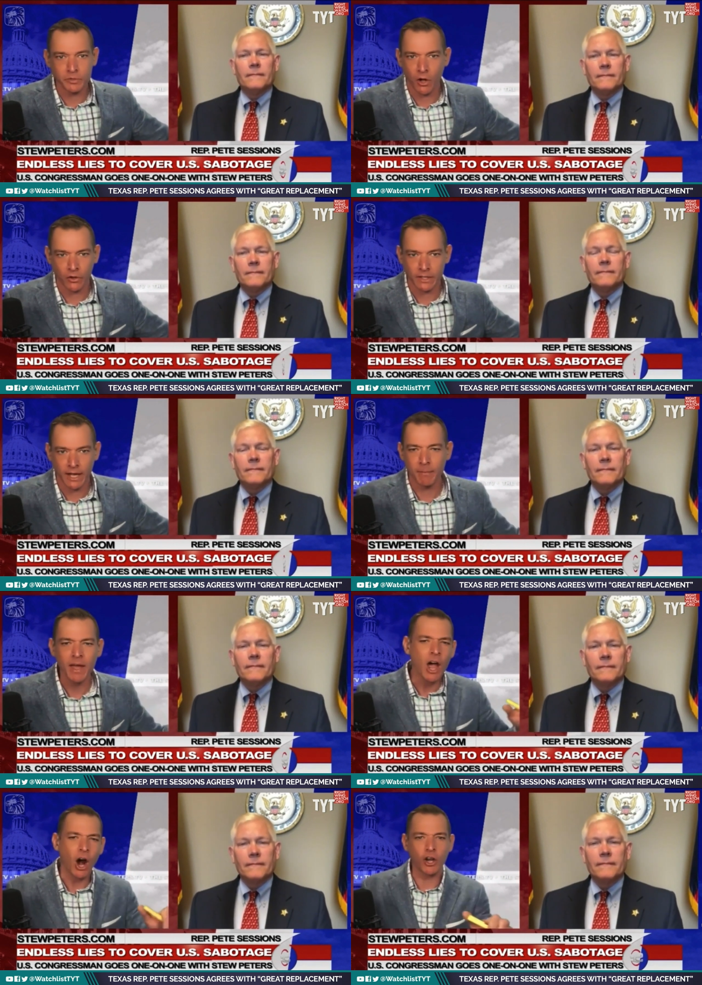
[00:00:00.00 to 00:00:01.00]
Speaker 1: all the time.
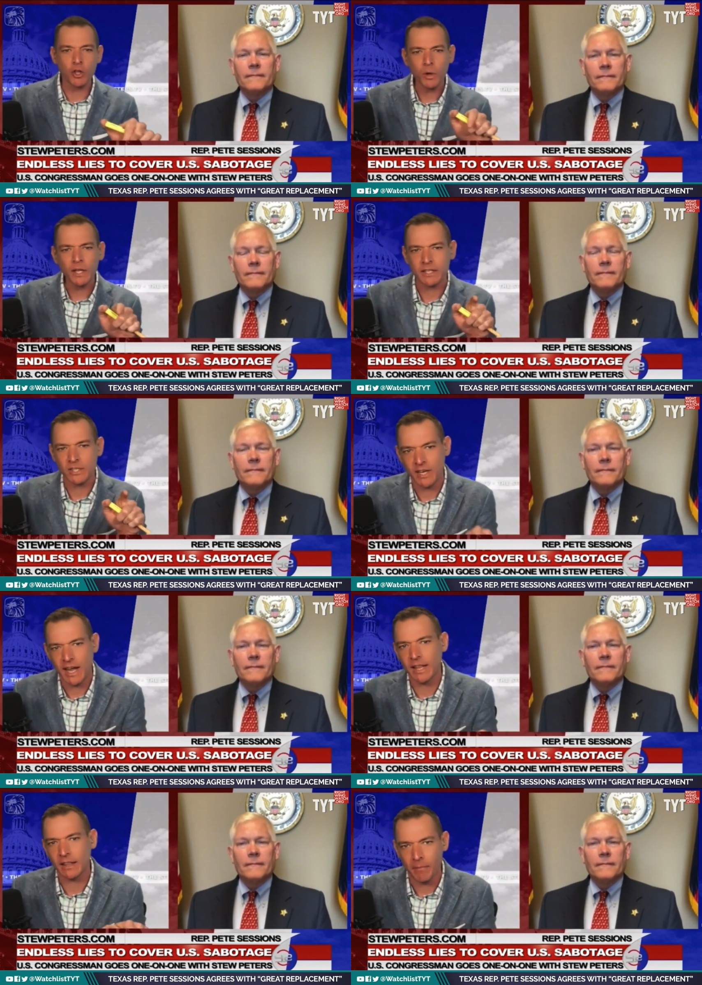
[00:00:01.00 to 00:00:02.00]
Are you willing to say
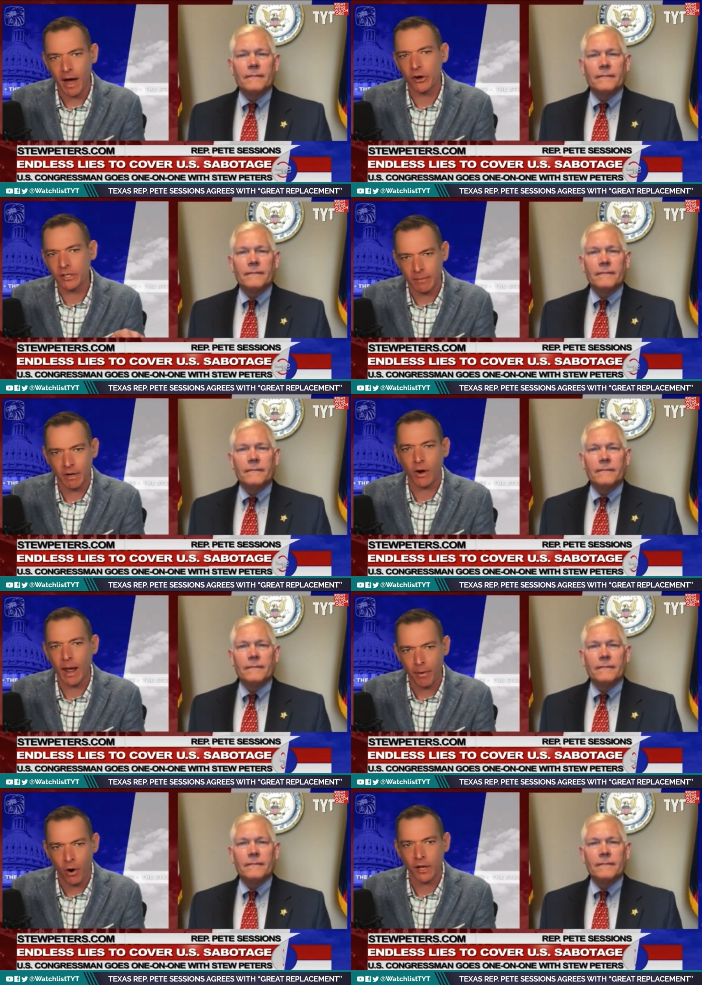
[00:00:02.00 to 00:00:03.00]
that the modern Democrat
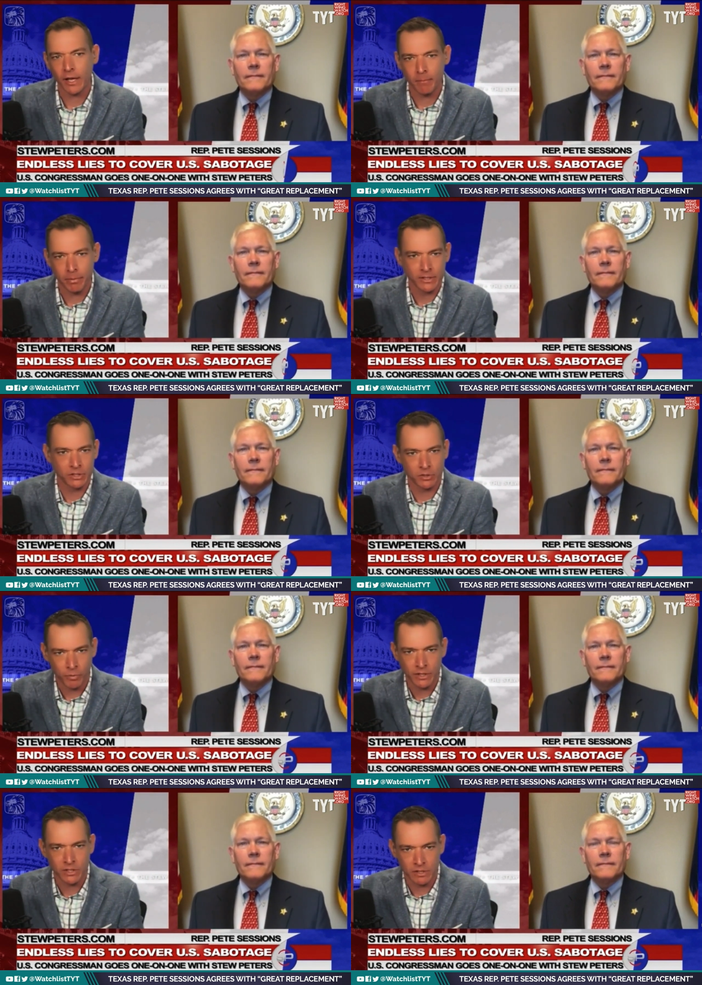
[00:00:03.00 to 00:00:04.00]
Party embraces
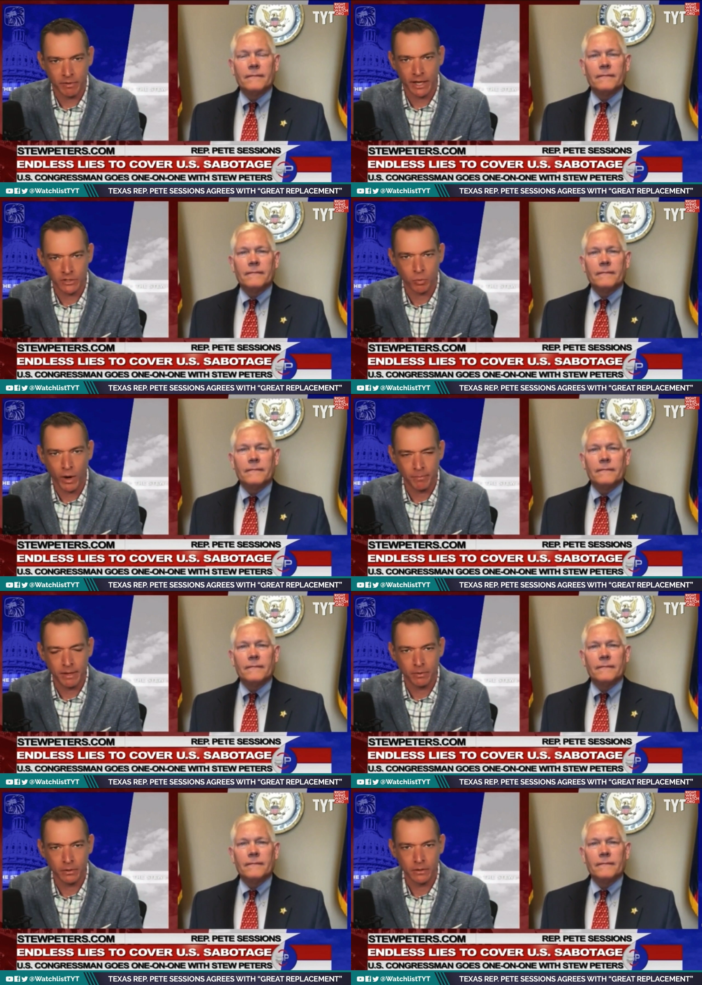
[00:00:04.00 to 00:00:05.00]
racism against white
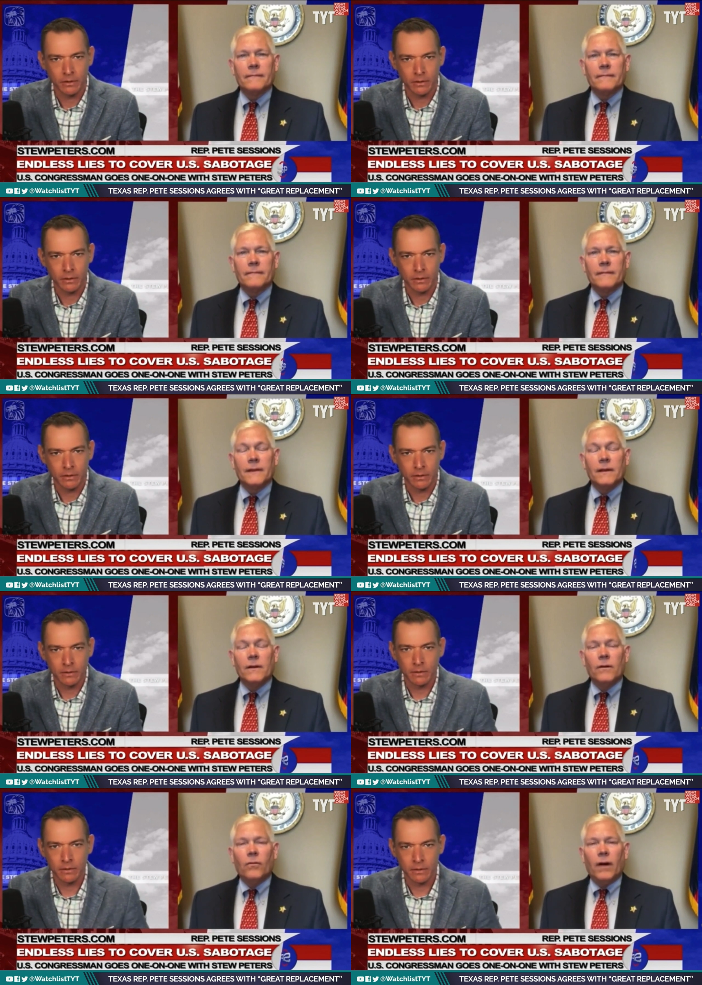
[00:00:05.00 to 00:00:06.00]
people?
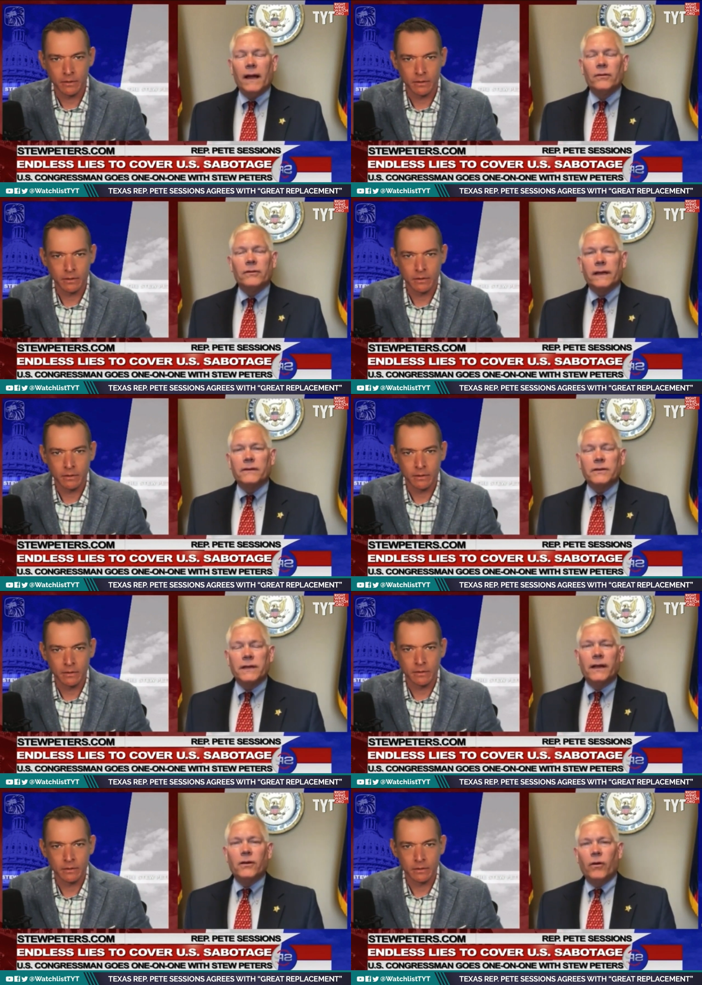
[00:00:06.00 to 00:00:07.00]
Speaker 2: Well, I don't think there's
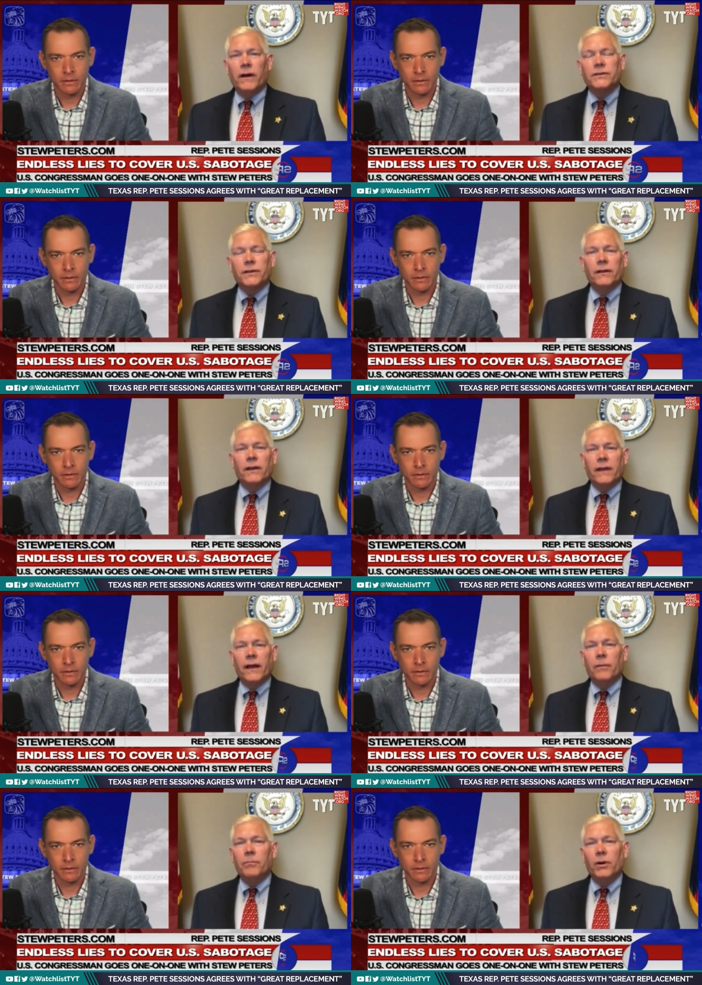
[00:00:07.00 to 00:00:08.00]
any question that
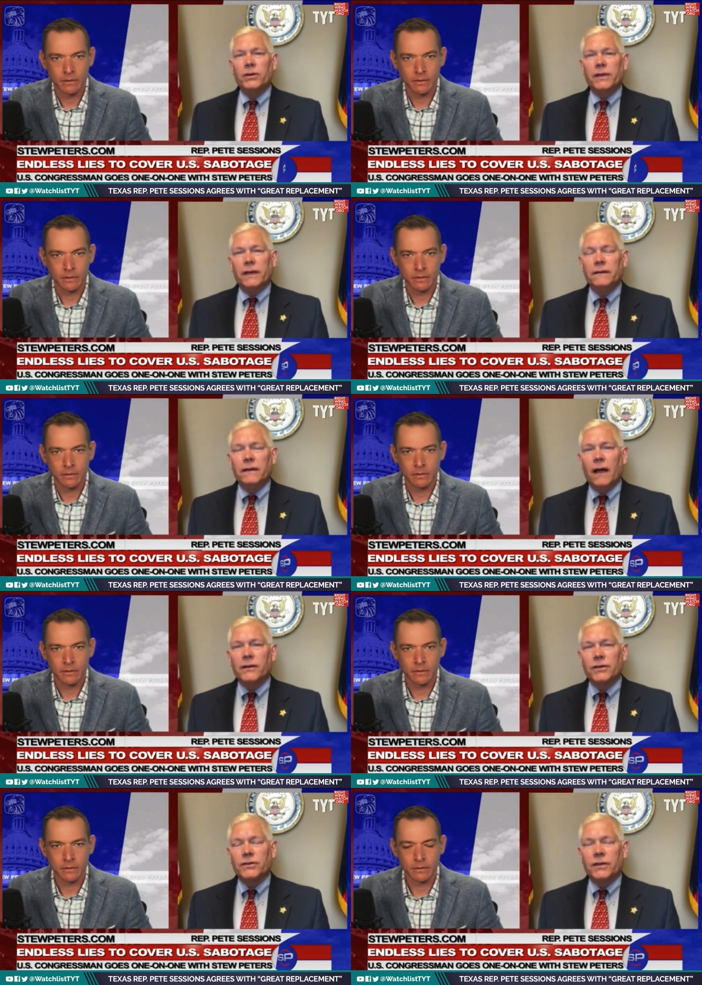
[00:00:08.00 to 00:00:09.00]
they are pushing
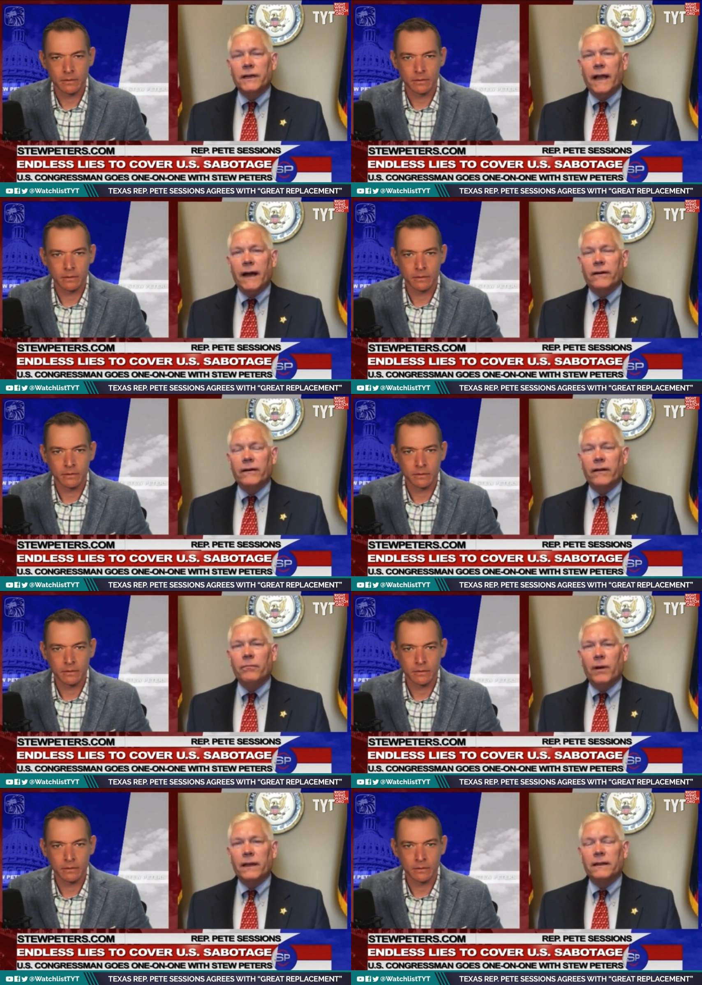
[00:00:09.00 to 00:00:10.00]
not just the
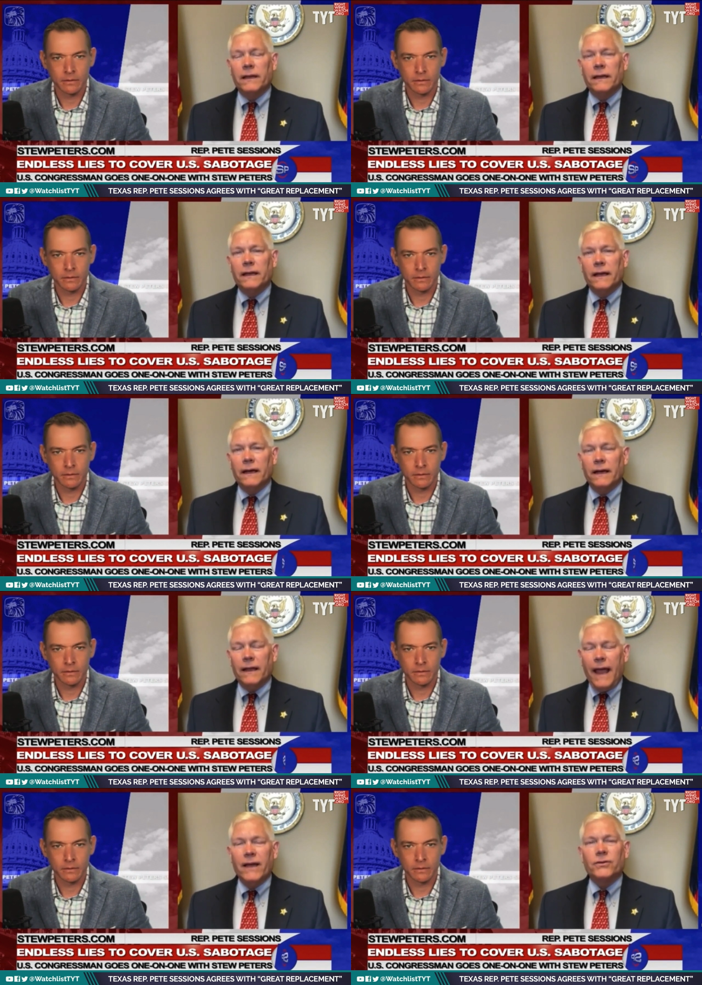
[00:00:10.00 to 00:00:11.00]
narrative, but the uh,
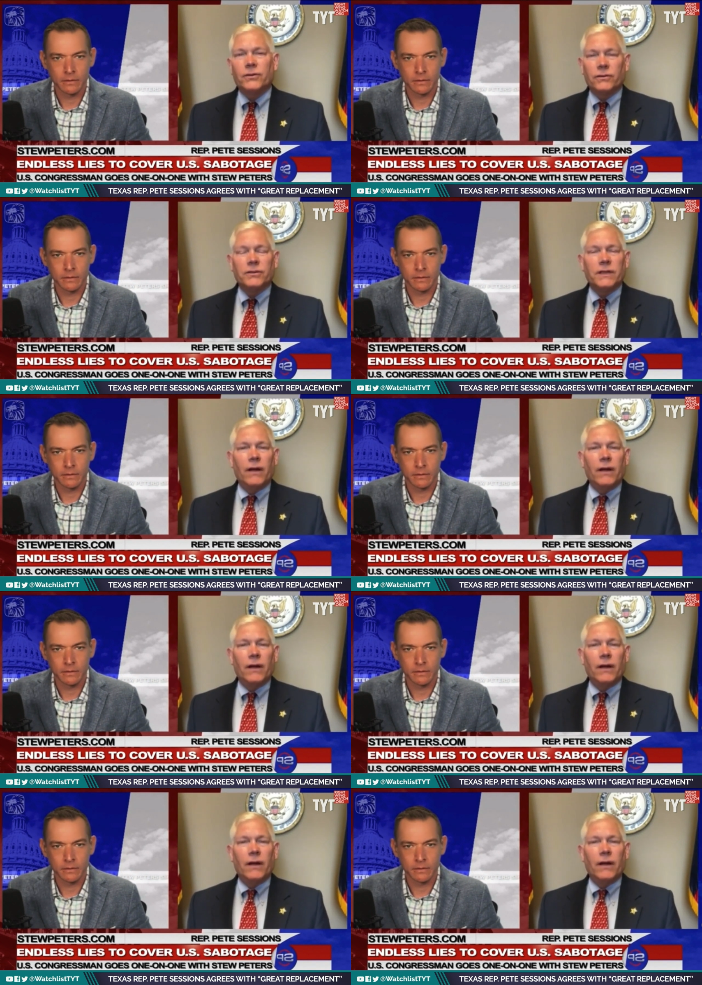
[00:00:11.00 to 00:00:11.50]
answers